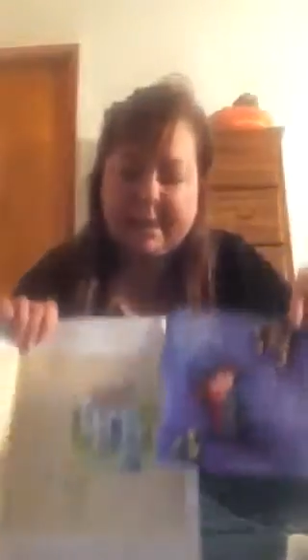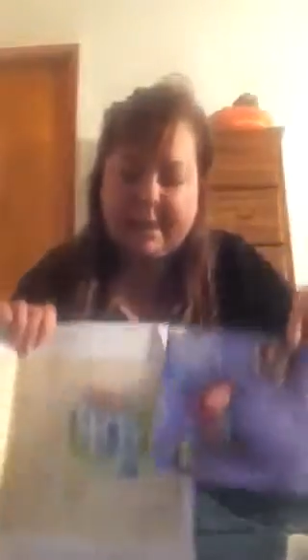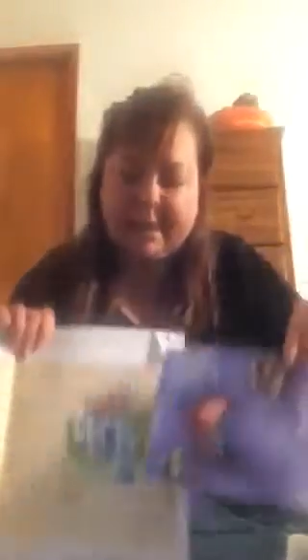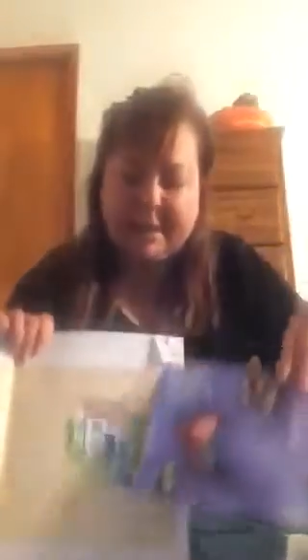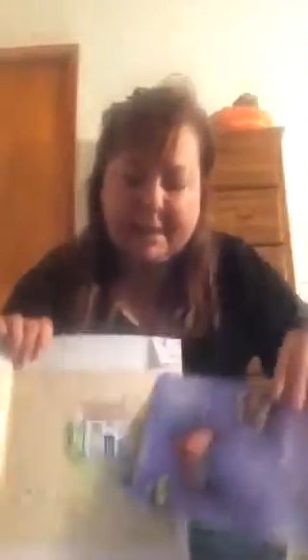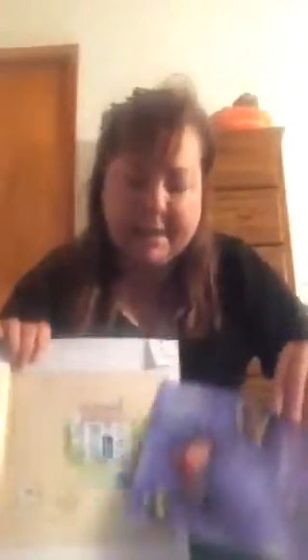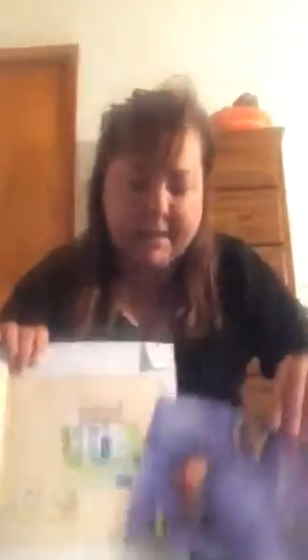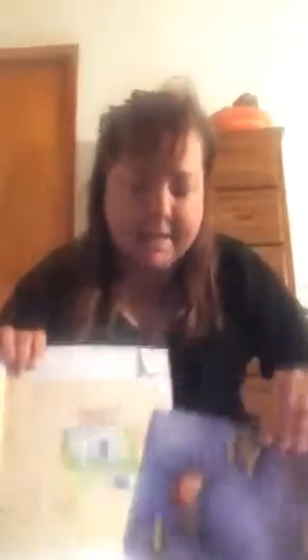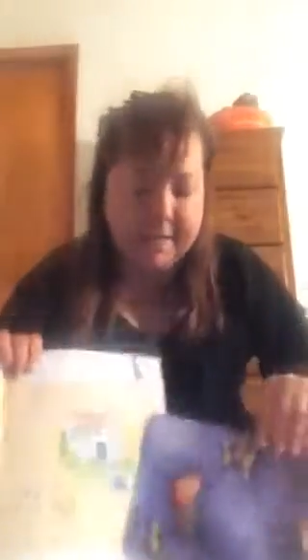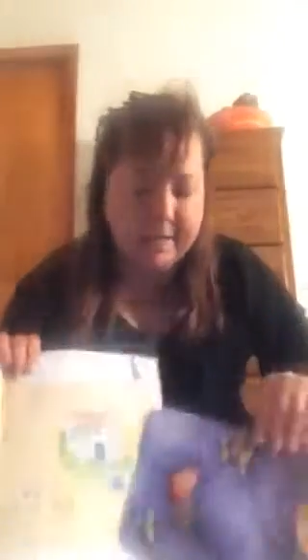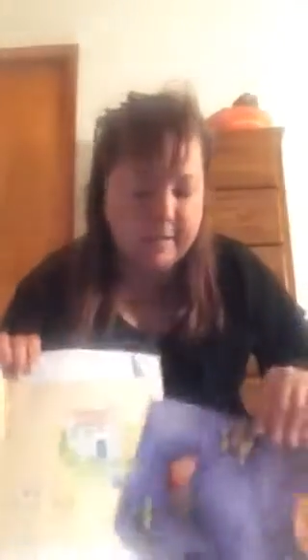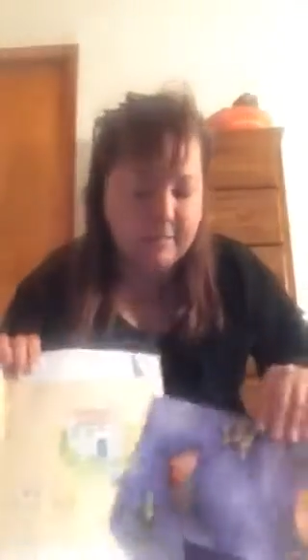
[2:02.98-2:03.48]

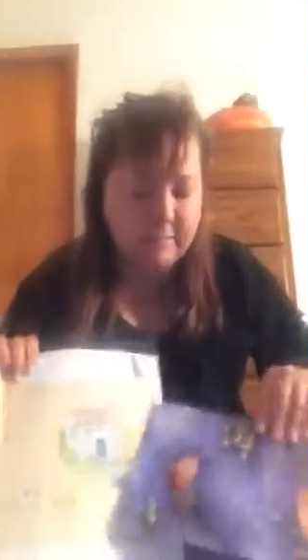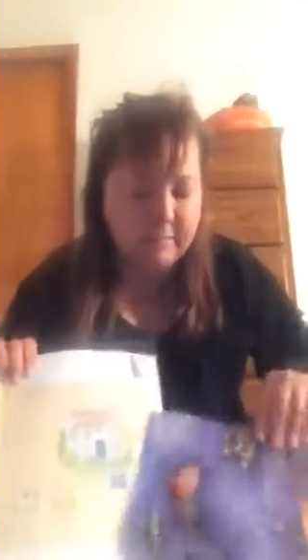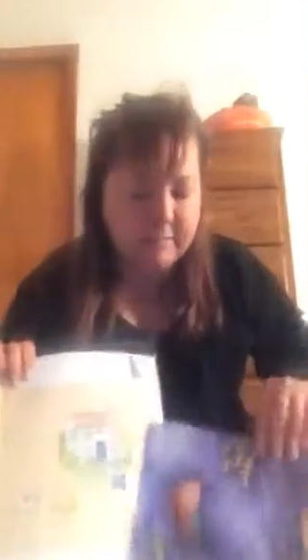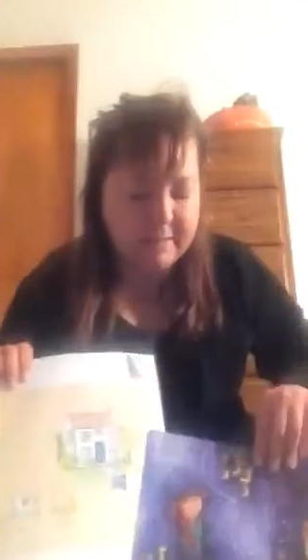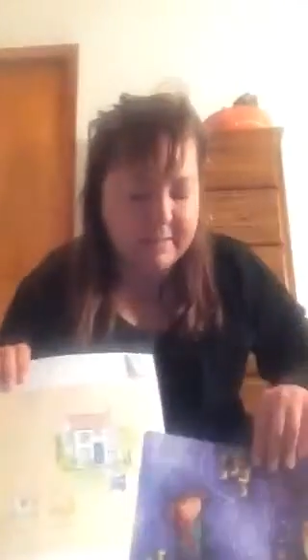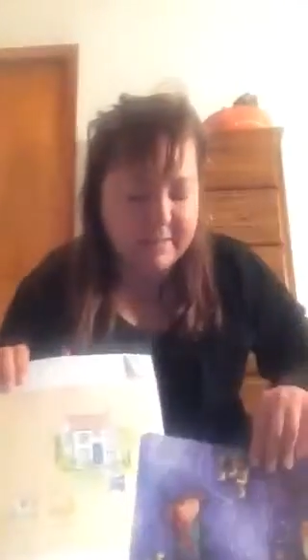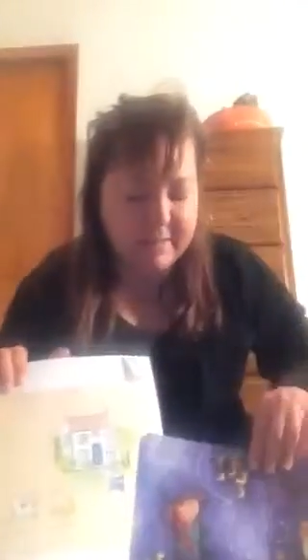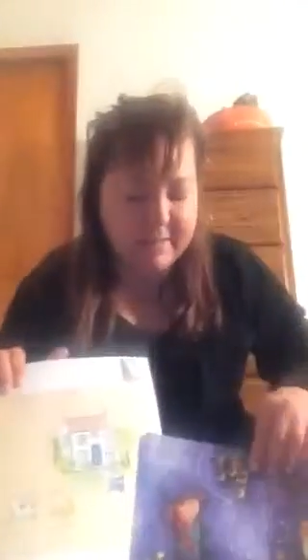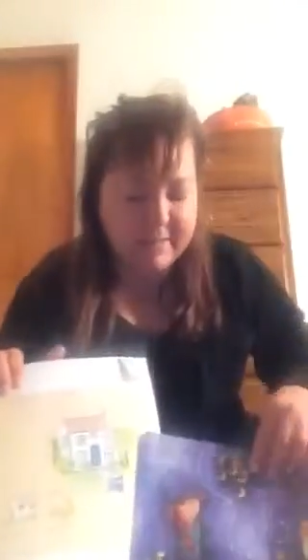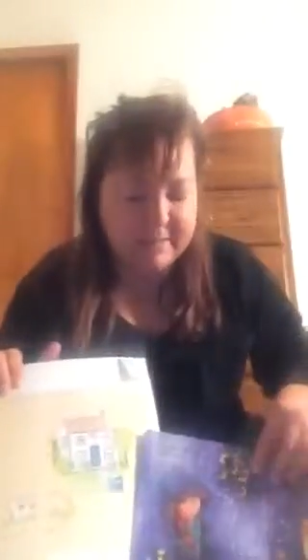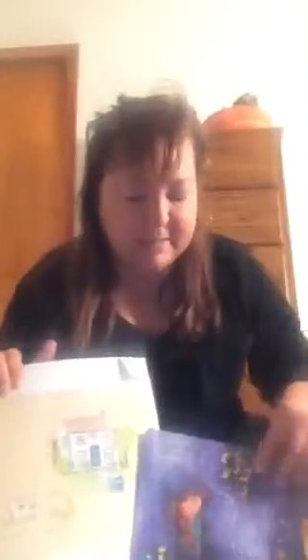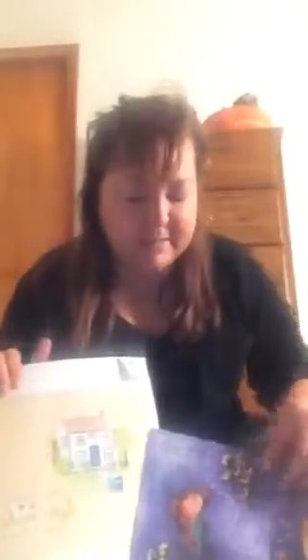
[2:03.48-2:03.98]
and I
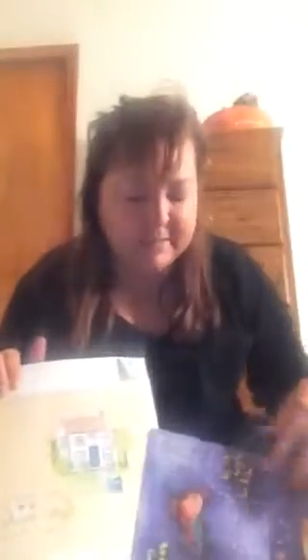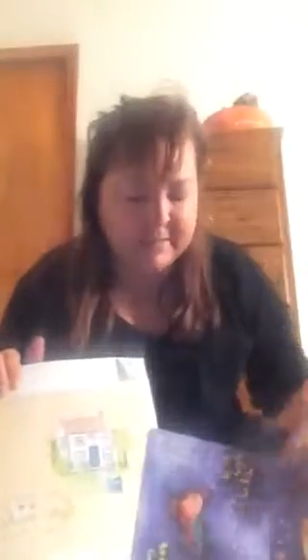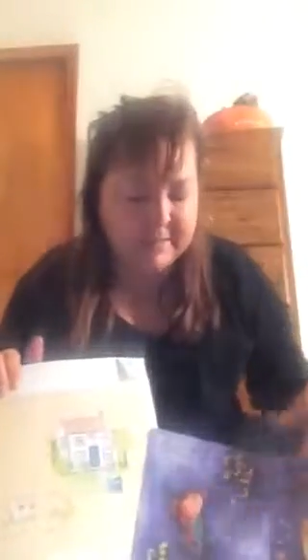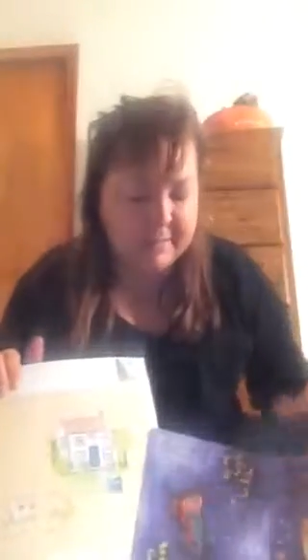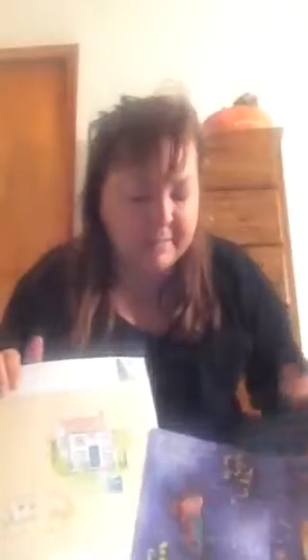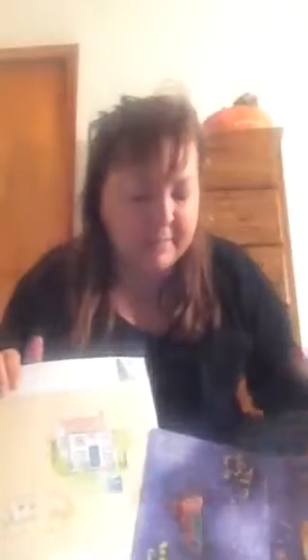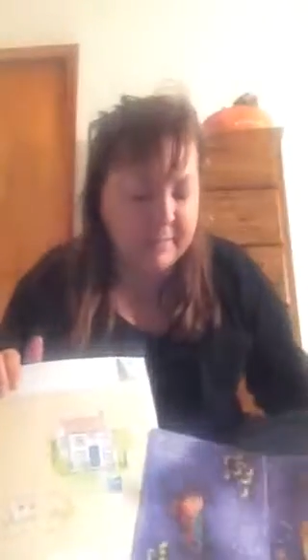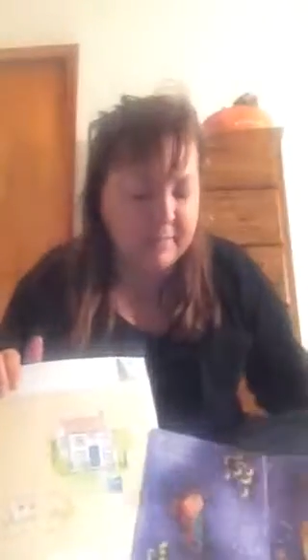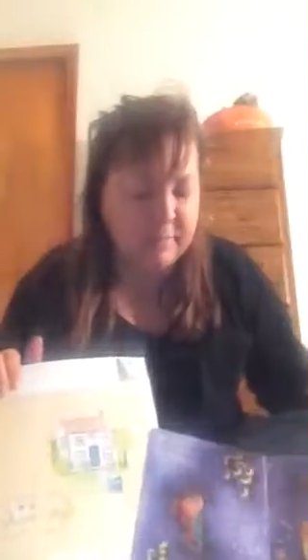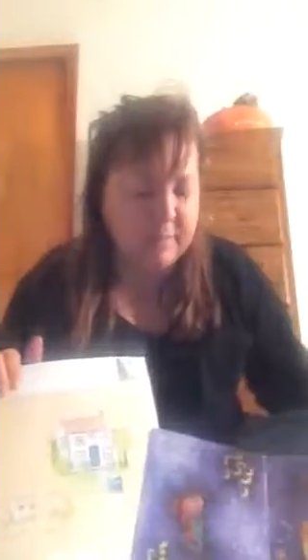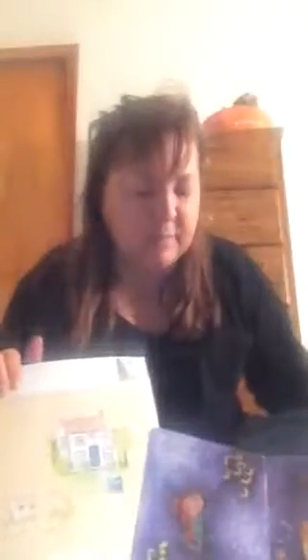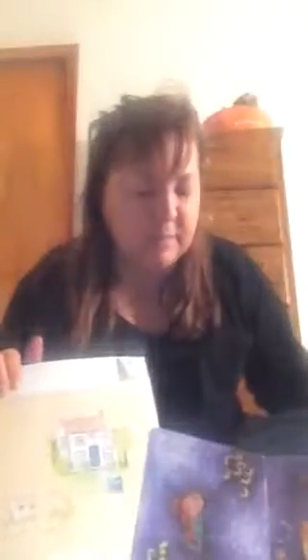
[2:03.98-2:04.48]
would ask
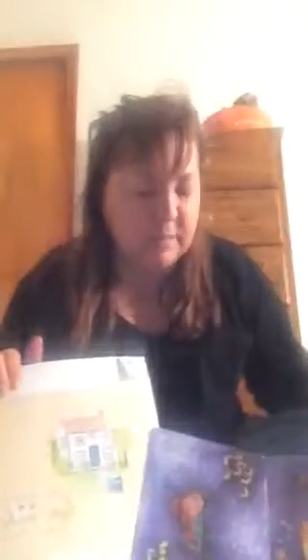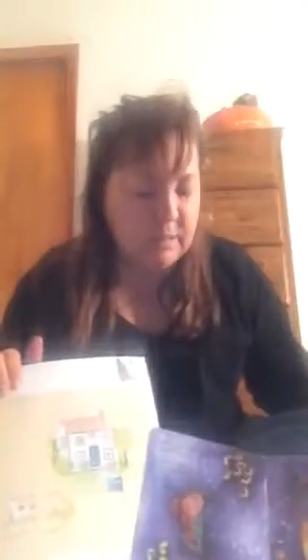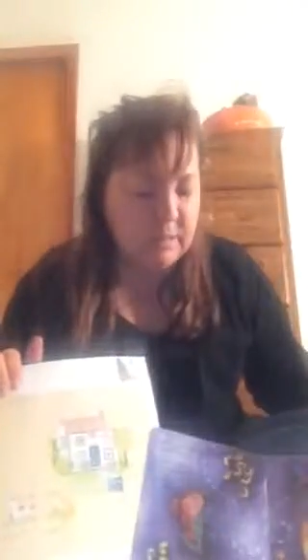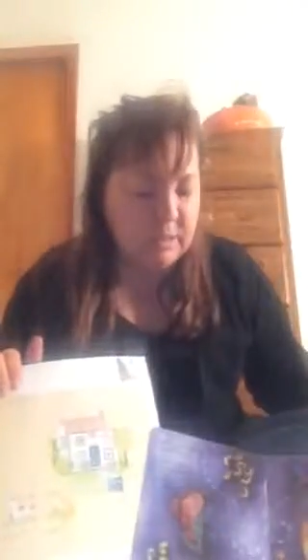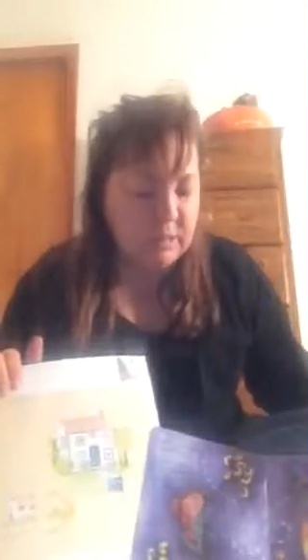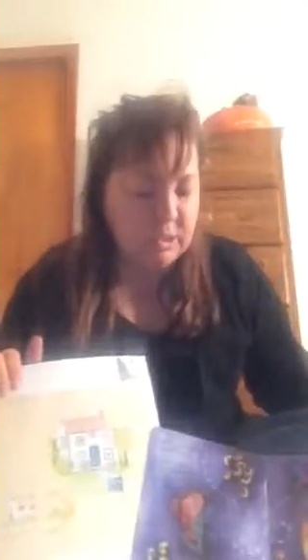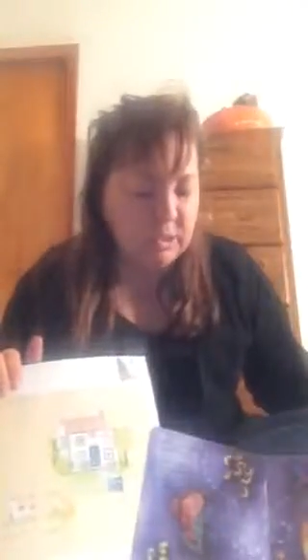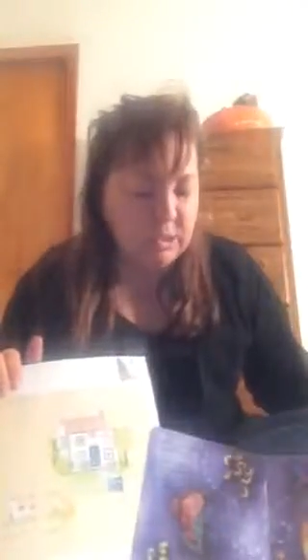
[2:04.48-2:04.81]
them